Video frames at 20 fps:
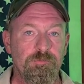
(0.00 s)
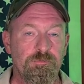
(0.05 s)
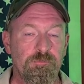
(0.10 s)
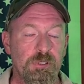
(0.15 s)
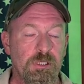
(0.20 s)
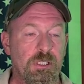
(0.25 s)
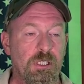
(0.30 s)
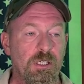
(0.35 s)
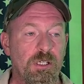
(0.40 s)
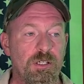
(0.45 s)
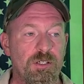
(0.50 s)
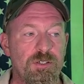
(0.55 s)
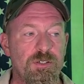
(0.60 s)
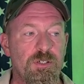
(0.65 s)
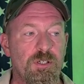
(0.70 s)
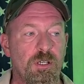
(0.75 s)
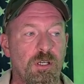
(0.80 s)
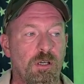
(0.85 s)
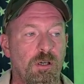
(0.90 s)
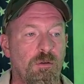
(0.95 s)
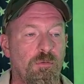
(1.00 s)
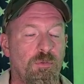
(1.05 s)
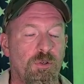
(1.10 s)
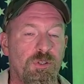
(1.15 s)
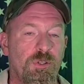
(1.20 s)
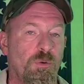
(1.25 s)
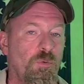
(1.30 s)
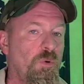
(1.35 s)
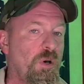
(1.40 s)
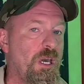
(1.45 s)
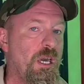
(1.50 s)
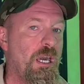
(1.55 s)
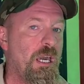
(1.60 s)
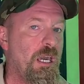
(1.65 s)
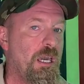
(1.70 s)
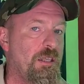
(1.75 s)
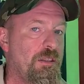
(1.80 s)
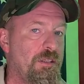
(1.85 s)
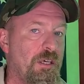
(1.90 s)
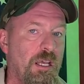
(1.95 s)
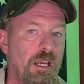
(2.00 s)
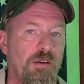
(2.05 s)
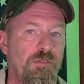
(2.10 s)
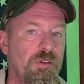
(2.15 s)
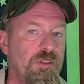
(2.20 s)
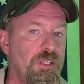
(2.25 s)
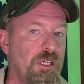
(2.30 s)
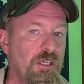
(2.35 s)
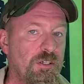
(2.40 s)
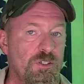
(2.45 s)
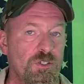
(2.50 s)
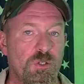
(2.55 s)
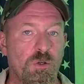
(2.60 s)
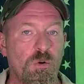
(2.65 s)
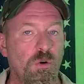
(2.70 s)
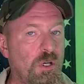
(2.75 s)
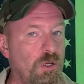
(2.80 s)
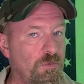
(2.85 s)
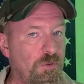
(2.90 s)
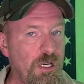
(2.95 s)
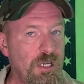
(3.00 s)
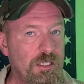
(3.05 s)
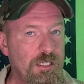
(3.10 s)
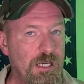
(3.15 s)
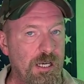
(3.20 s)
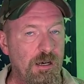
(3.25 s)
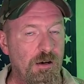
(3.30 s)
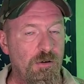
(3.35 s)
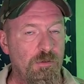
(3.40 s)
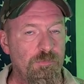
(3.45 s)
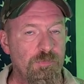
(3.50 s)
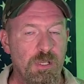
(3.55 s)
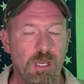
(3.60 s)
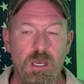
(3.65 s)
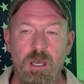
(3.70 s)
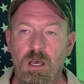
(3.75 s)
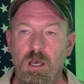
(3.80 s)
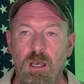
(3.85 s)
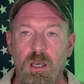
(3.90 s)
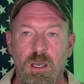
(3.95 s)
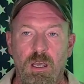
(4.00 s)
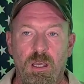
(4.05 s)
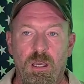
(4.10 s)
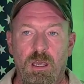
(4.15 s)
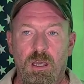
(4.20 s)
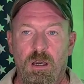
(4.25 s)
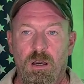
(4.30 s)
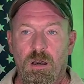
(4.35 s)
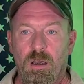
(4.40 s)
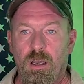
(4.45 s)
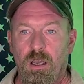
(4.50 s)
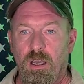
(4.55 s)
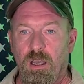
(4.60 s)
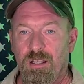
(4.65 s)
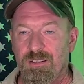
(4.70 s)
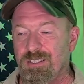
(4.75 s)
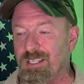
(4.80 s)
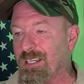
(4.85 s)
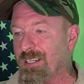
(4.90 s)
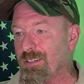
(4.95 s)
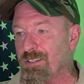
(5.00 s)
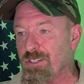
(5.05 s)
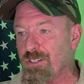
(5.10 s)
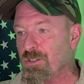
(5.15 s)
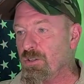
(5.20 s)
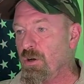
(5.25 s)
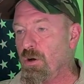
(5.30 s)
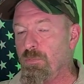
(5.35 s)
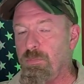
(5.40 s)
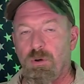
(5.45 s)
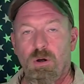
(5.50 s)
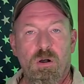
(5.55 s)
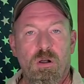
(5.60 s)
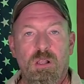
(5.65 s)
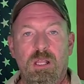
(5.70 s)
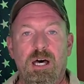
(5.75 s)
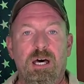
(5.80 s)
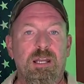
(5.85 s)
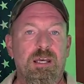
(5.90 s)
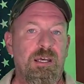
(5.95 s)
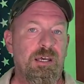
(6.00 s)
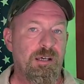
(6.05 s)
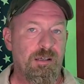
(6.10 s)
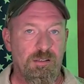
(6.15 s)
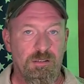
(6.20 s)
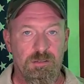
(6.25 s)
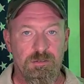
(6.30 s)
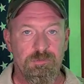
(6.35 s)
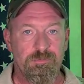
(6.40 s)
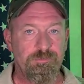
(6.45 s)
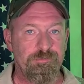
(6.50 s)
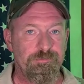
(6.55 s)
Because with the way that everything is going right now, it's like a snowball out of hell.